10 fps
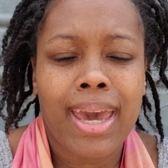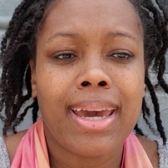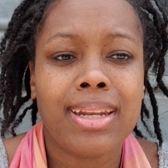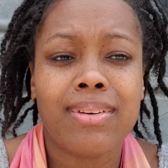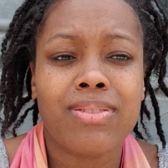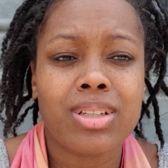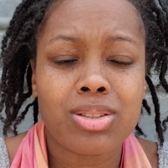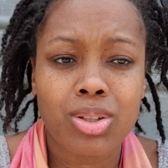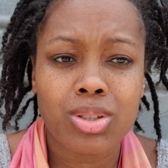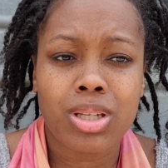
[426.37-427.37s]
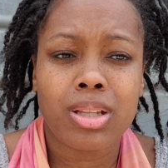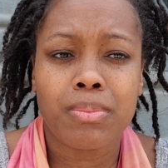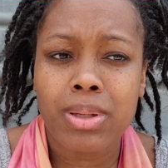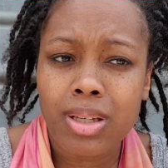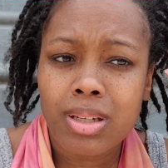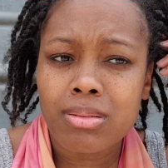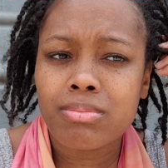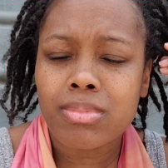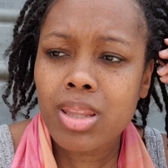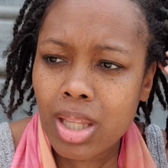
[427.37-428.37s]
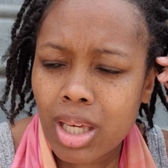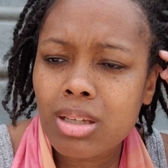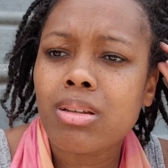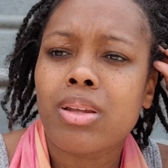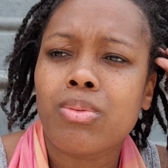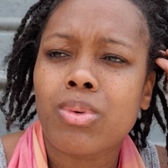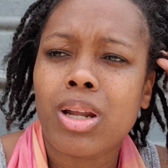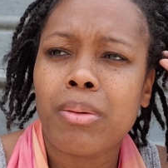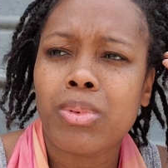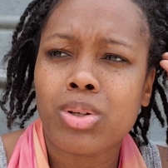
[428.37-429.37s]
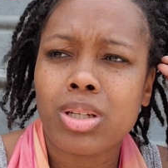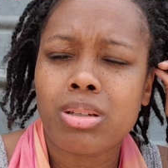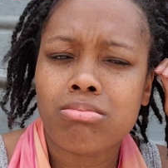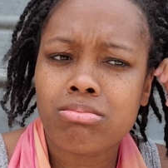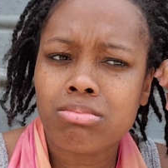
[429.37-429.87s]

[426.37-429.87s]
and if this turns out to be the thing and what I'm learning,